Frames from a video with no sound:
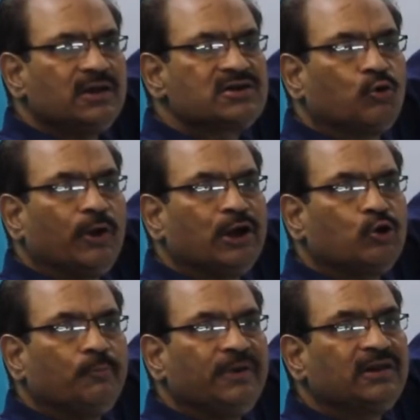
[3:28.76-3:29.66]
is going
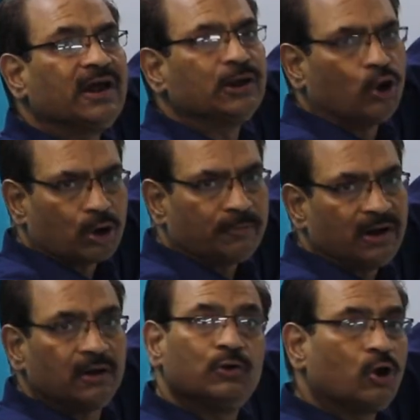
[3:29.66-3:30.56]
to be the
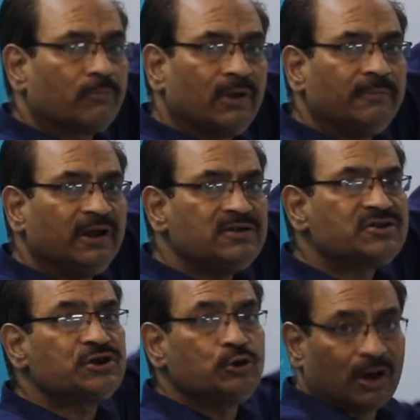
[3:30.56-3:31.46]
normal. Normal
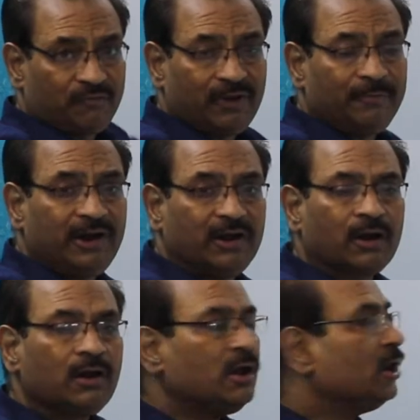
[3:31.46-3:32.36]
means you are familiar.